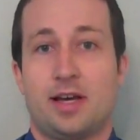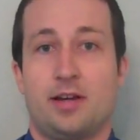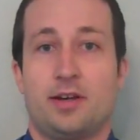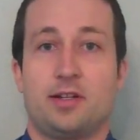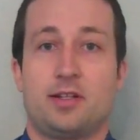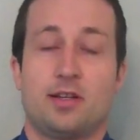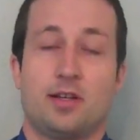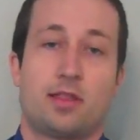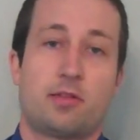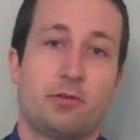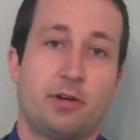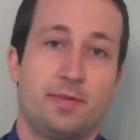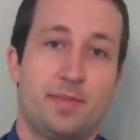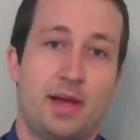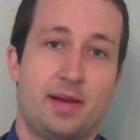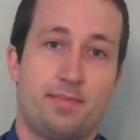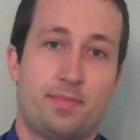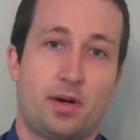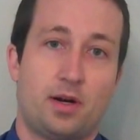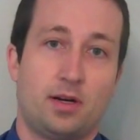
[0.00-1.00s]
down into three
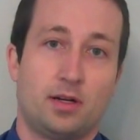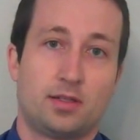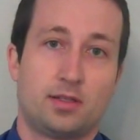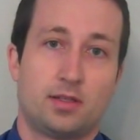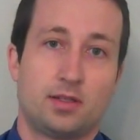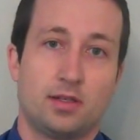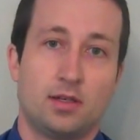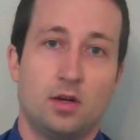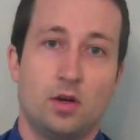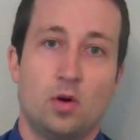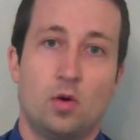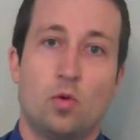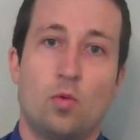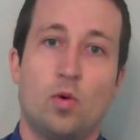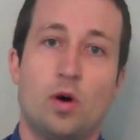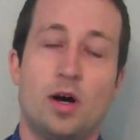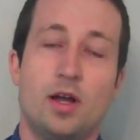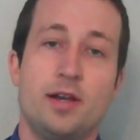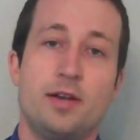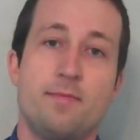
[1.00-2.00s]
main parts.
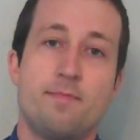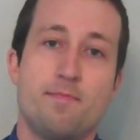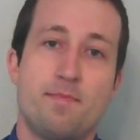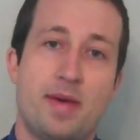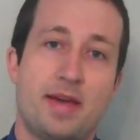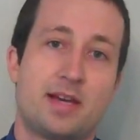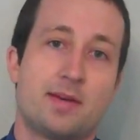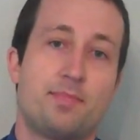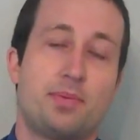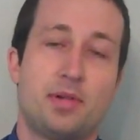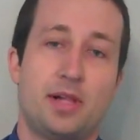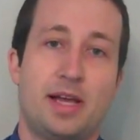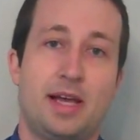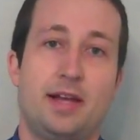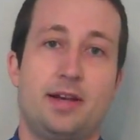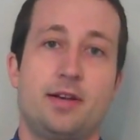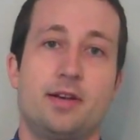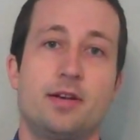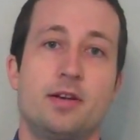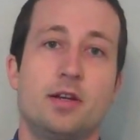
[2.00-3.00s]
One, make a
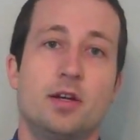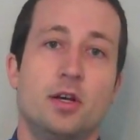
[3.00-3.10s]
plan.